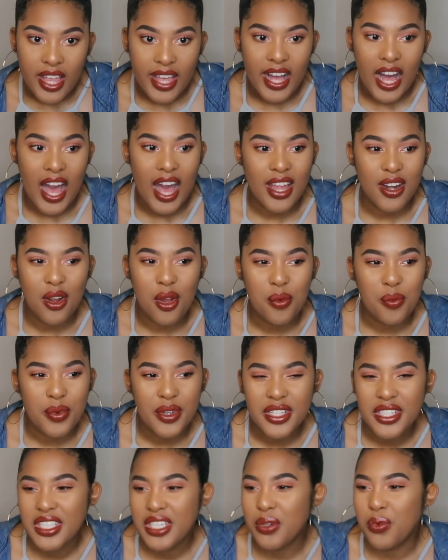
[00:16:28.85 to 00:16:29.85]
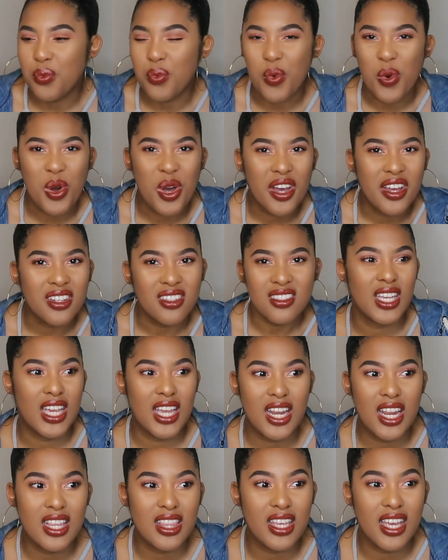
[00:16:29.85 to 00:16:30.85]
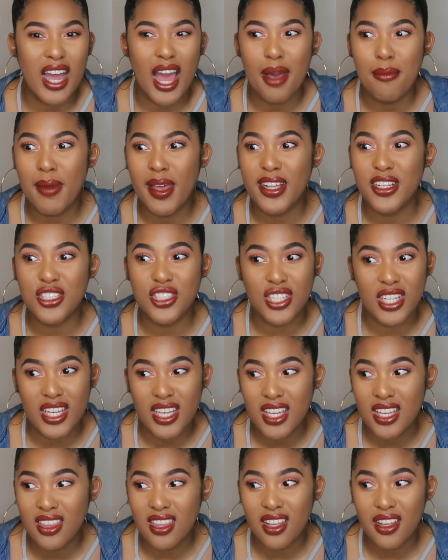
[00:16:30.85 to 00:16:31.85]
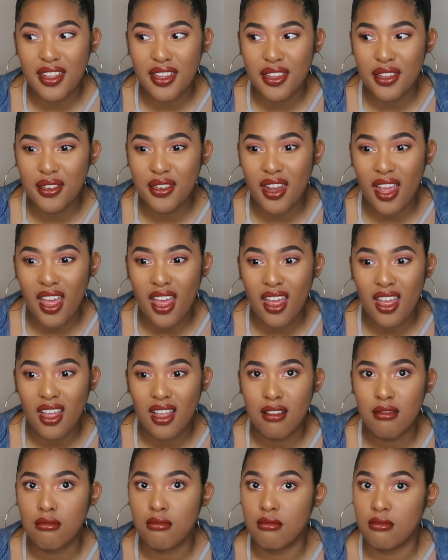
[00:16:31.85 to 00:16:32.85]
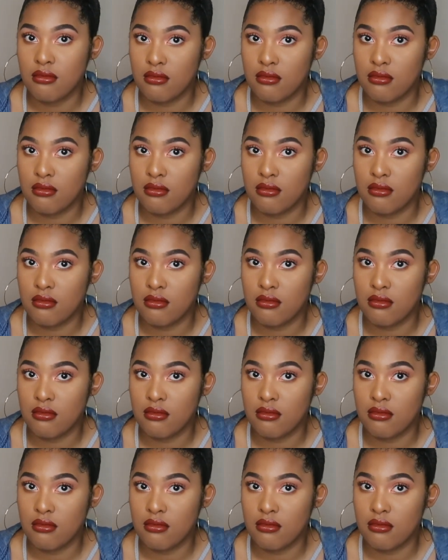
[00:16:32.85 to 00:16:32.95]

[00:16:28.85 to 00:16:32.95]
Like, I don't really want anything. I made chicken the other day.